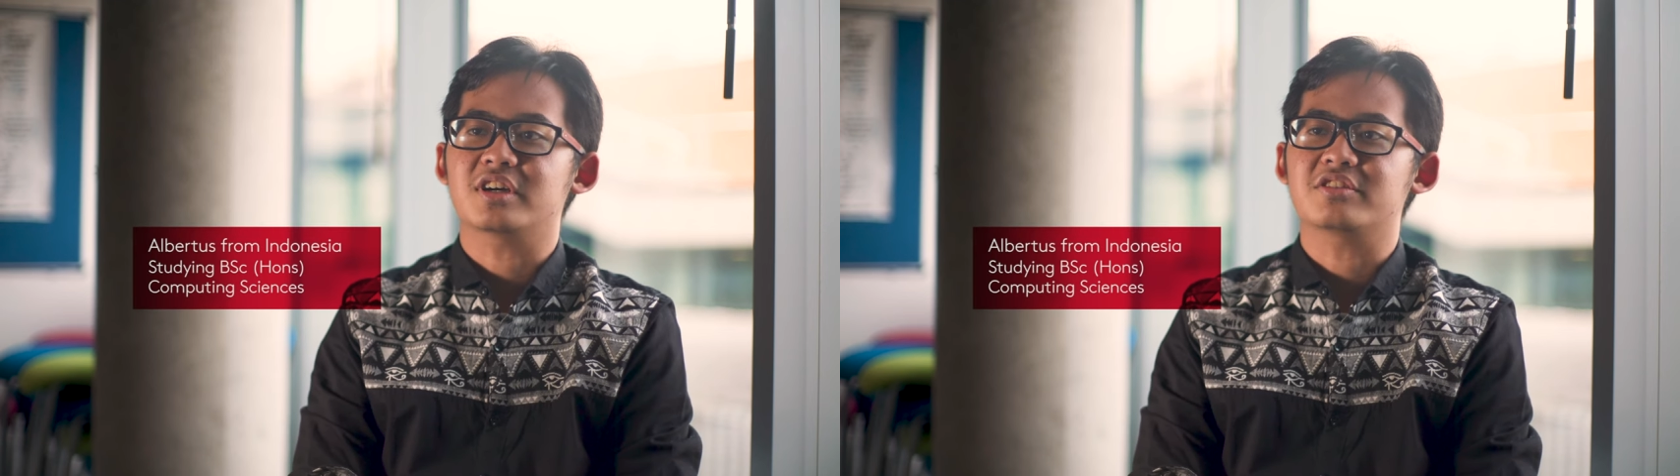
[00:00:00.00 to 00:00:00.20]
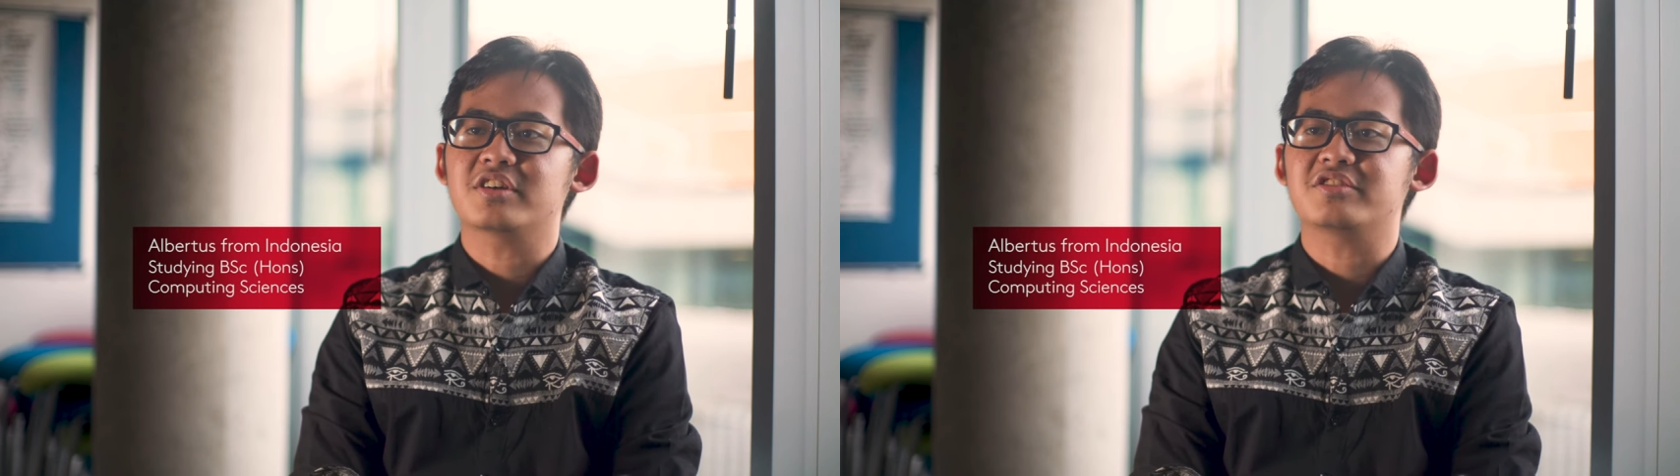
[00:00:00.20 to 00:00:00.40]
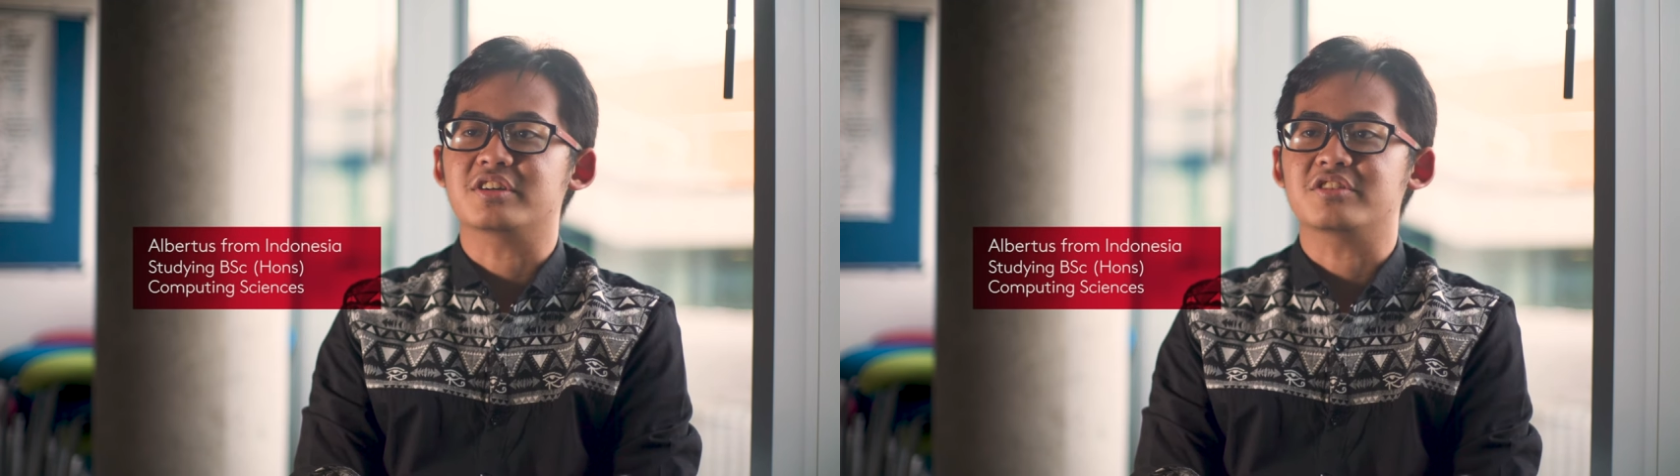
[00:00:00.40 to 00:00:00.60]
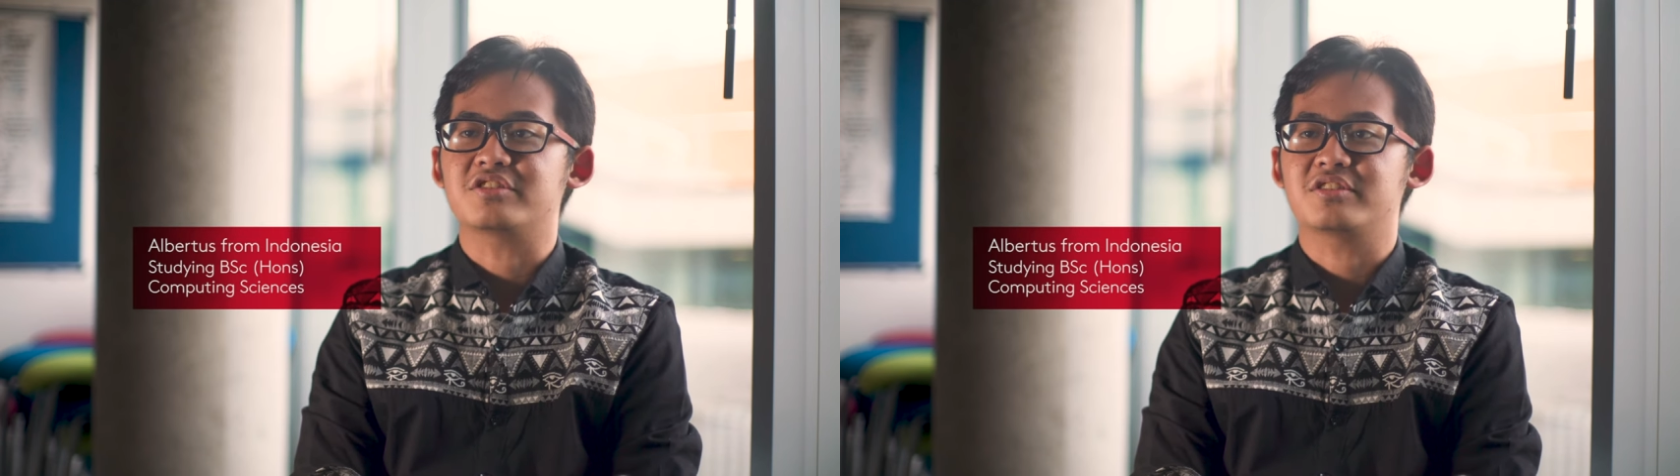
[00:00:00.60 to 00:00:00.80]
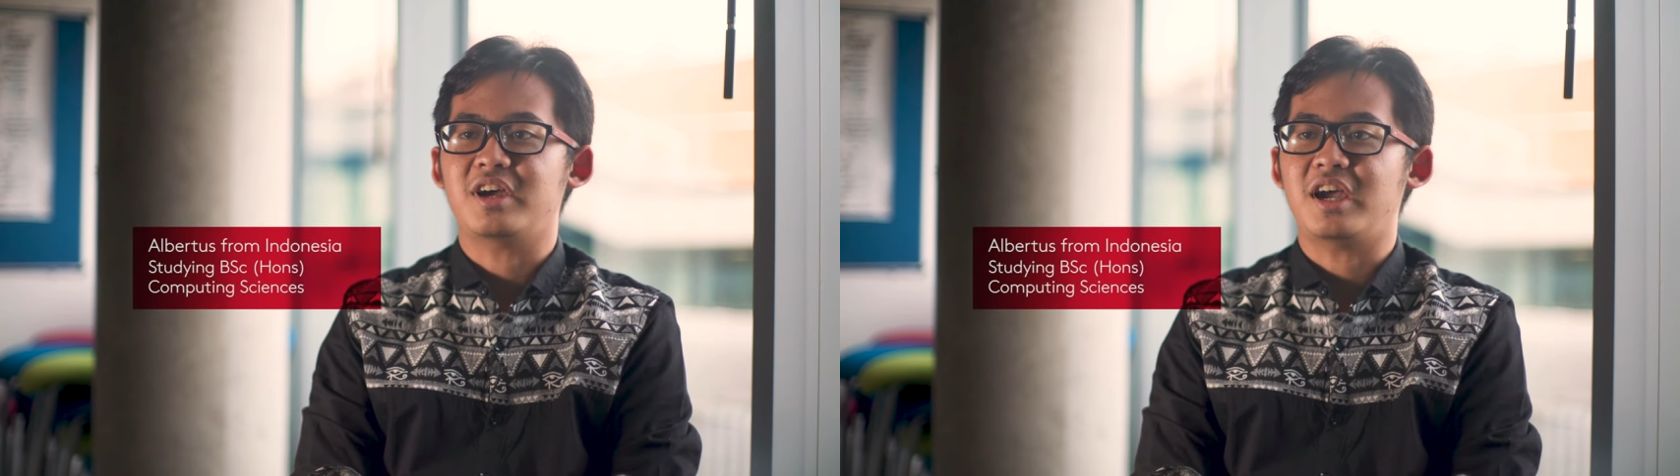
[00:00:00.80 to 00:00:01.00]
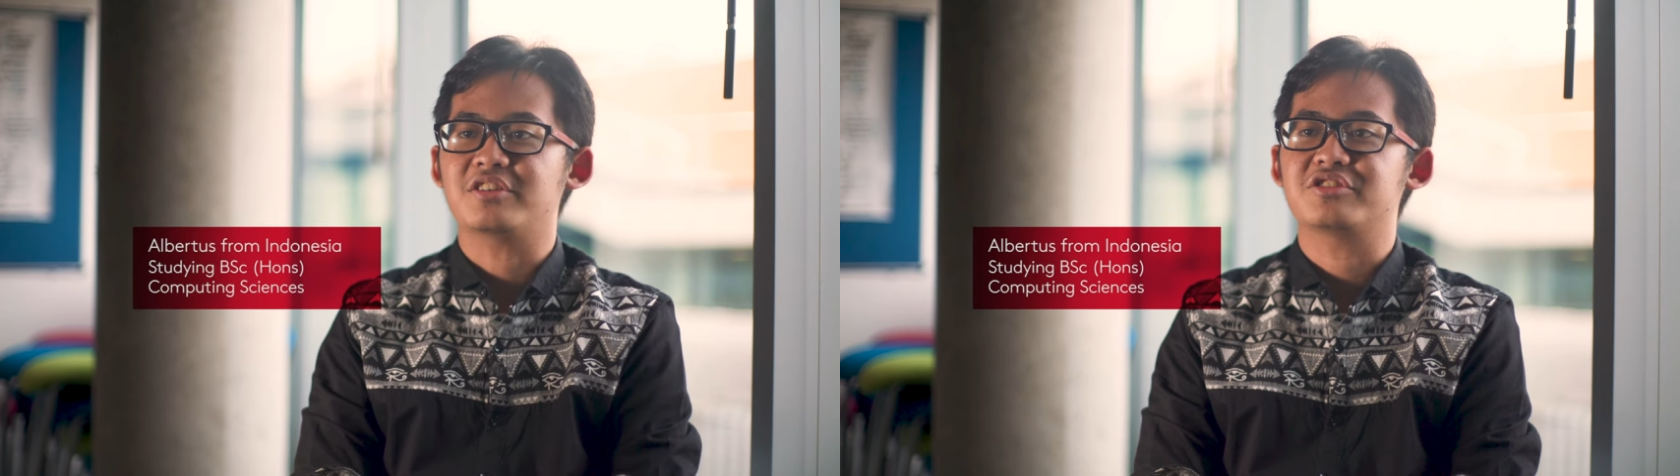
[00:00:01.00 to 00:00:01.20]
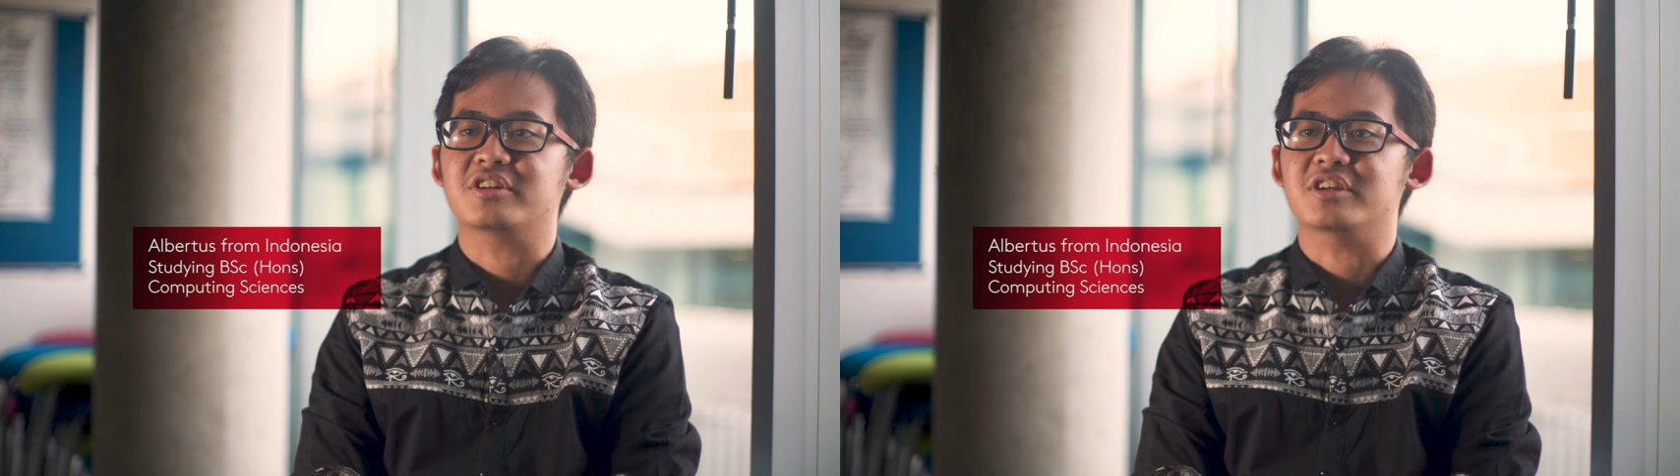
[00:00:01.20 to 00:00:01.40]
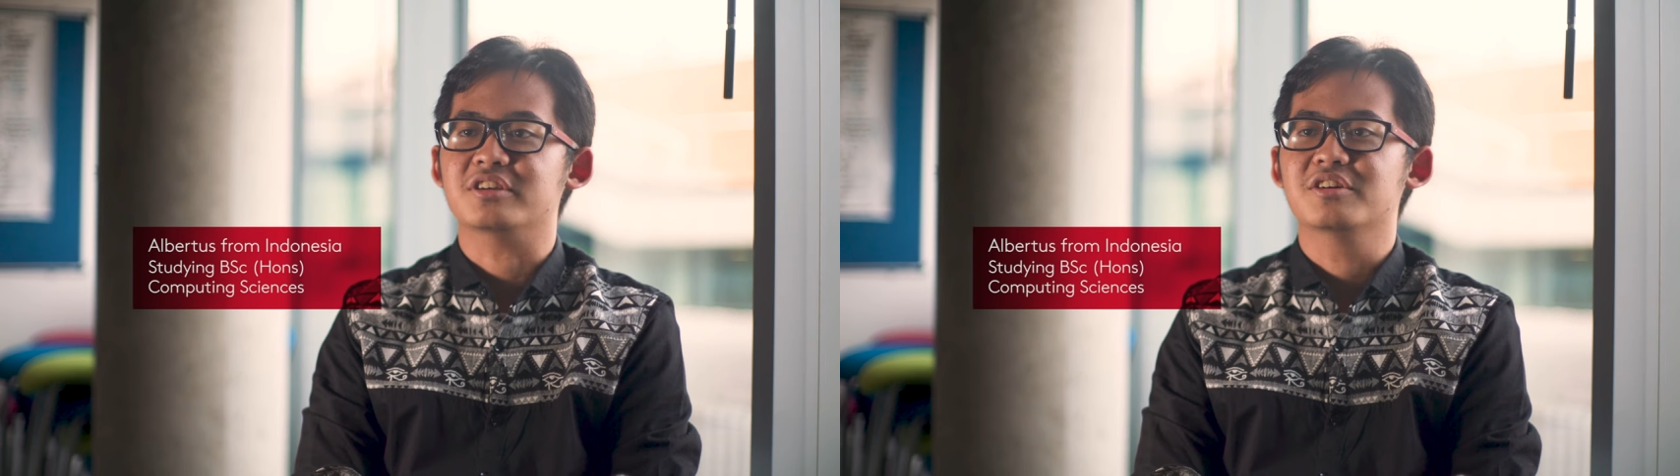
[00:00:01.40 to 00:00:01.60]
at Sussex is
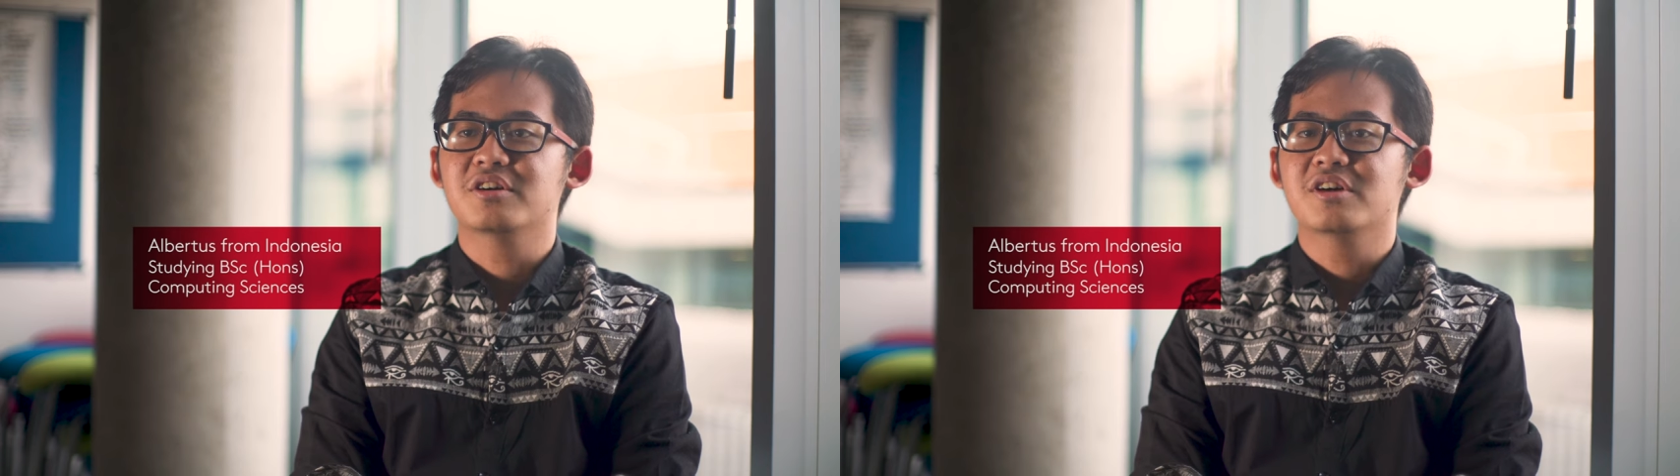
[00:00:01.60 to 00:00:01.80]
actually